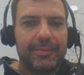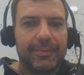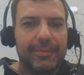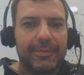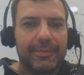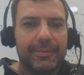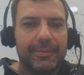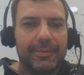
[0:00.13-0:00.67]

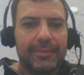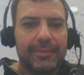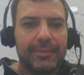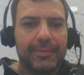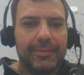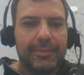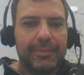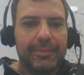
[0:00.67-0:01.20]

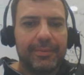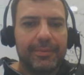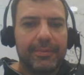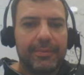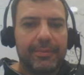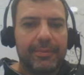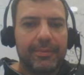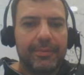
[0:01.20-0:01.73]

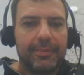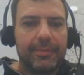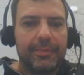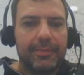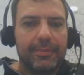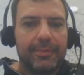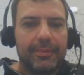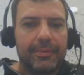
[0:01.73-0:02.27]

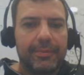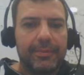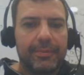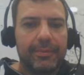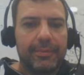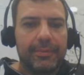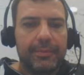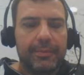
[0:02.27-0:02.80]

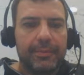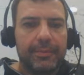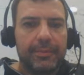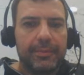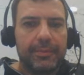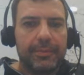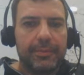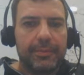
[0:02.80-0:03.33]

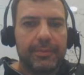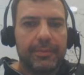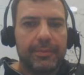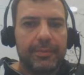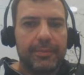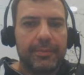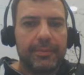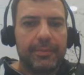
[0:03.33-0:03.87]

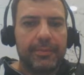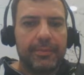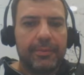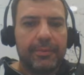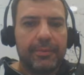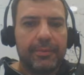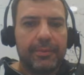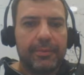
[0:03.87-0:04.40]

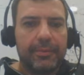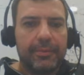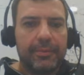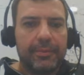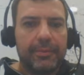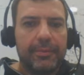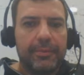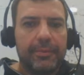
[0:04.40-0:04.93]

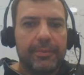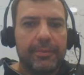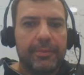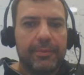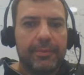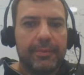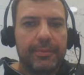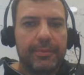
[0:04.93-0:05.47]

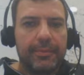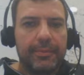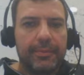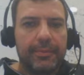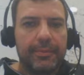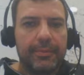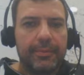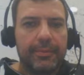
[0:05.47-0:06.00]

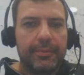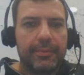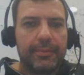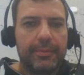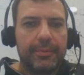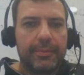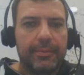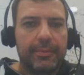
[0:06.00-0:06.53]

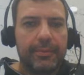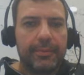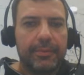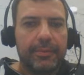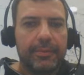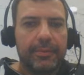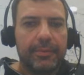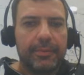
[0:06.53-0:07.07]

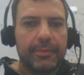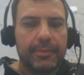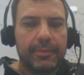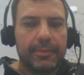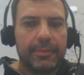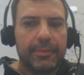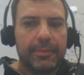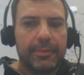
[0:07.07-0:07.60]

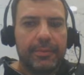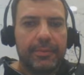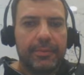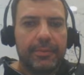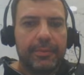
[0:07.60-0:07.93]
[no speech]